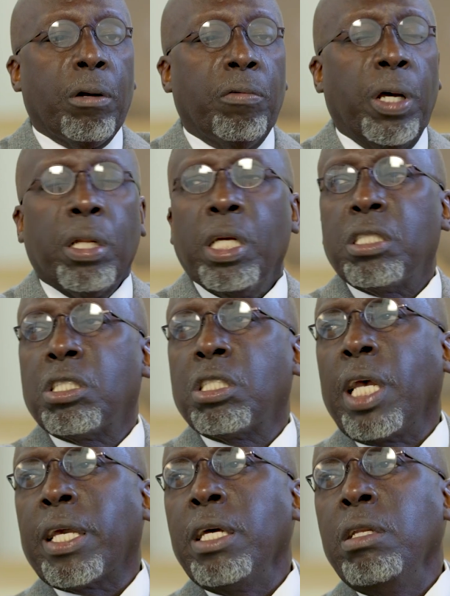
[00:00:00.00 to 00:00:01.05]
around that
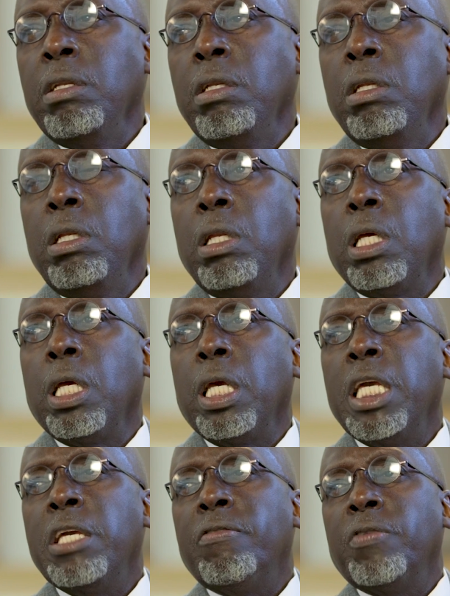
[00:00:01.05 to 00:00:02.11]
second
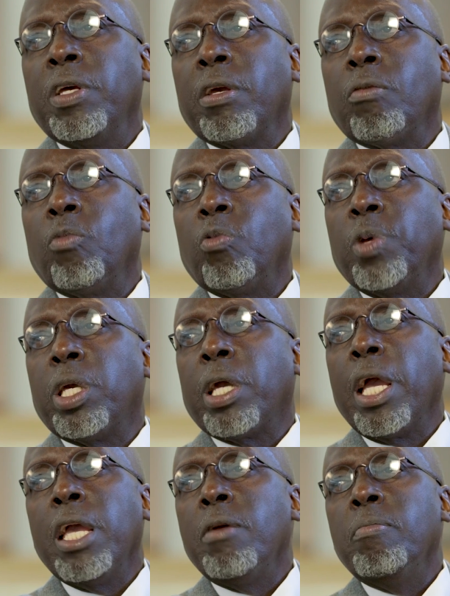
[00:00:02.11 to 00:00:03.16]
evening when we
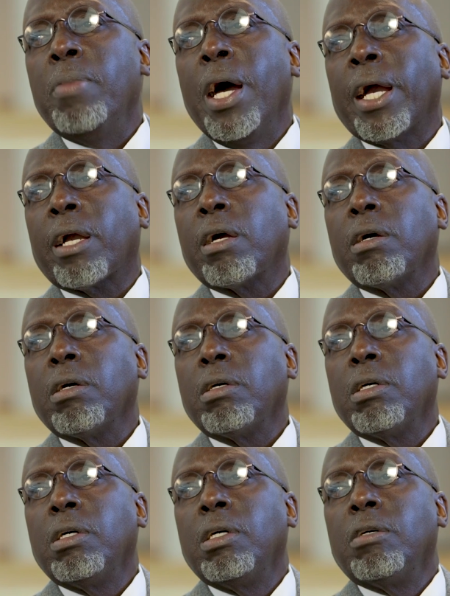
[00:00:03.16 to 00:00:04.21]
came back
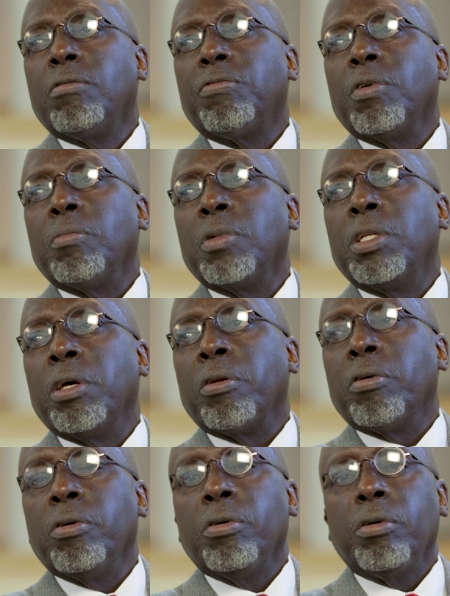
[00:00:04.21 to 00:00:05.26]
from
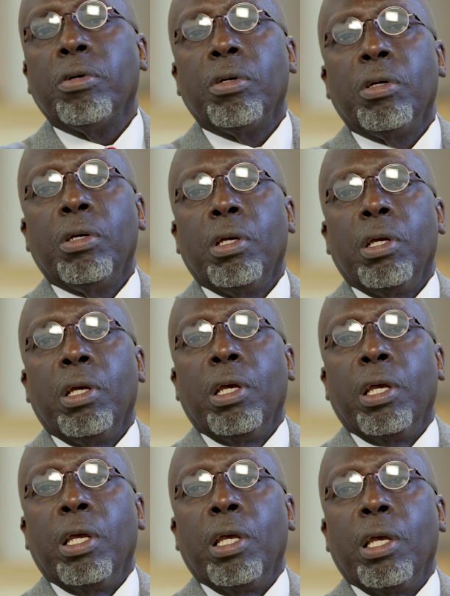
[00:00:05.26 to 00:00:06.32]
dinner
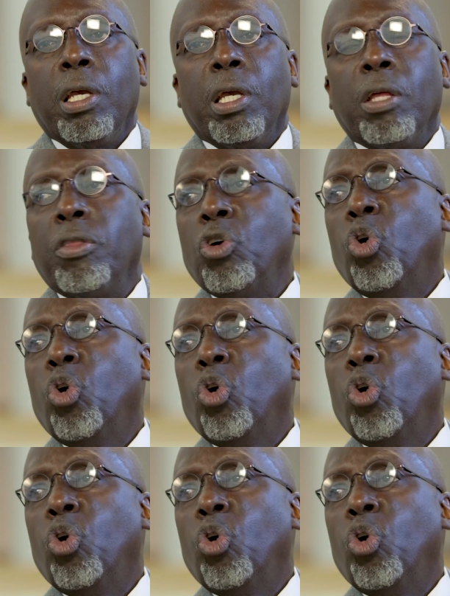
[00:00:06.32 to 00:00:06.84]
in the